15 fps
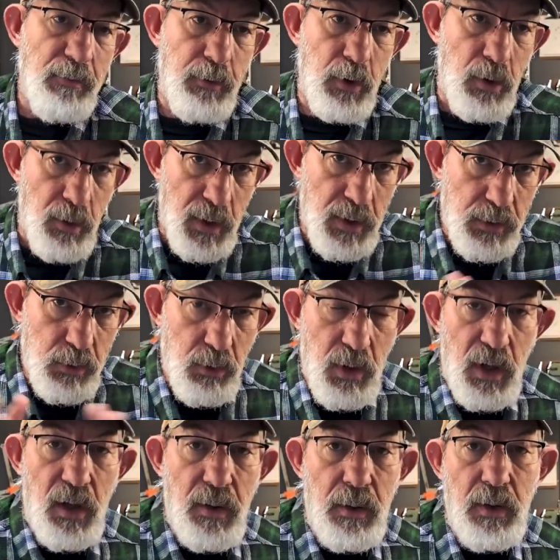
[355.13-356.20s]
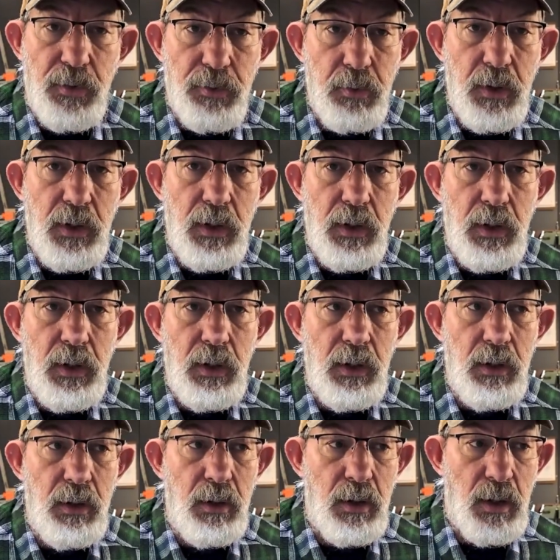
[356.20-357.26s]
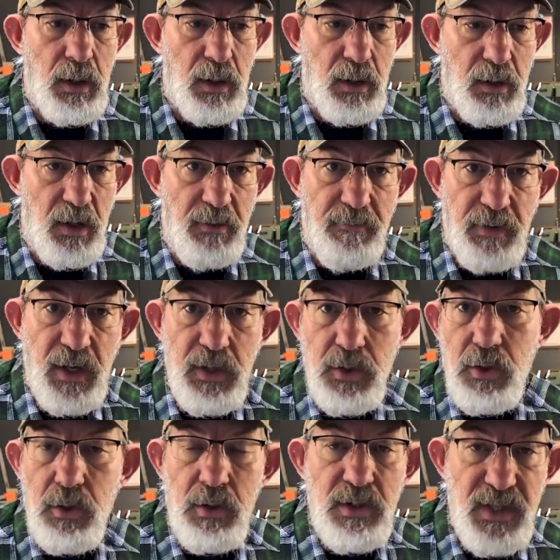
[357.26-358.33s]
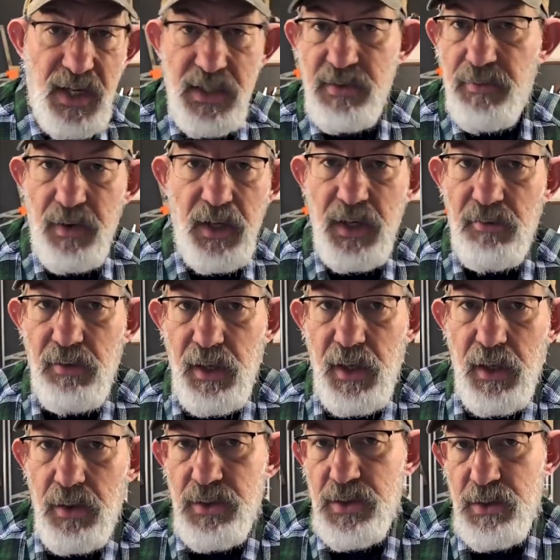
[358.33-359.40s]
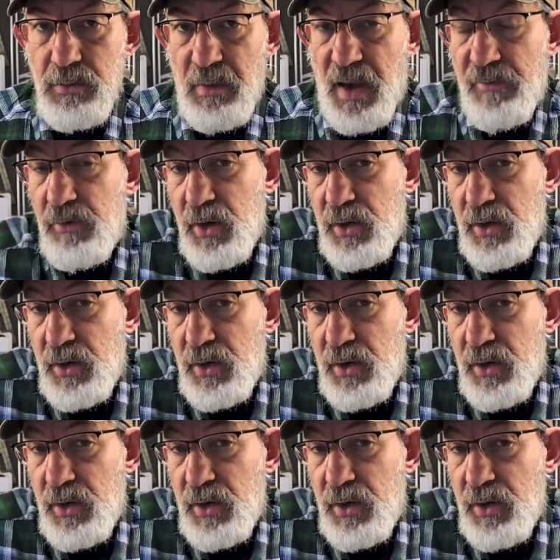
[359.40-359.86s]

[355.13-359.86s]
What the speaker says: if you don't want to do all the 3D inventor and test fitting, everything else, I've